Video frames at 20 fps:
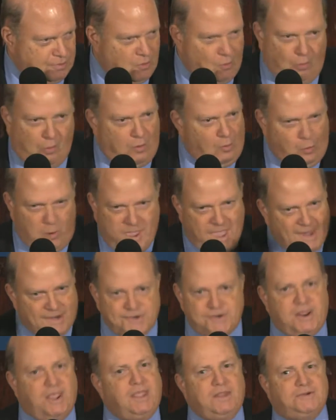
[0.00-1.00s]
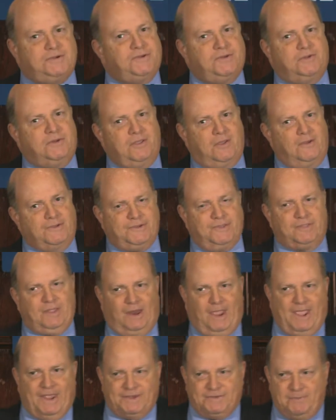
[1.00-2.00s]
or we had changed studios at the
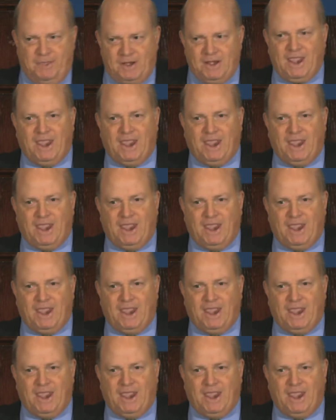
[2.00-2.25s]
last minute,